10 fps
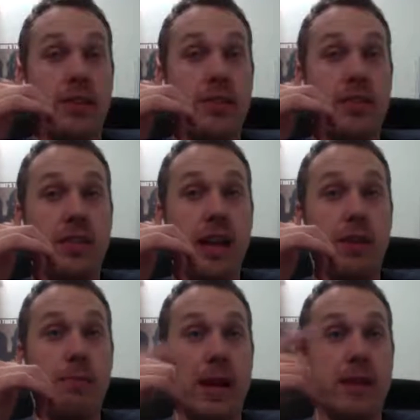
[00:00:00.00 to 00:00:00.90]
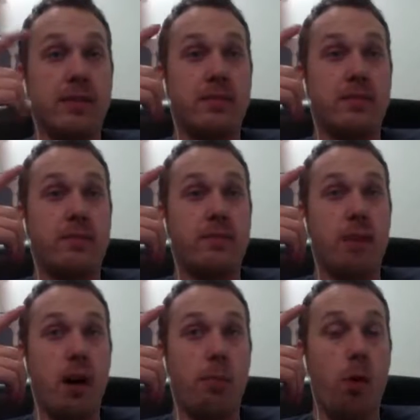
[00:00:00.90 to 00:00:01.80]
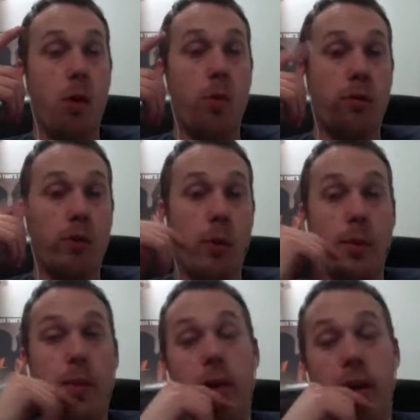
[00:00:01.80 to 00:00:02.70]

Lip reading: and definitely best promo for women right now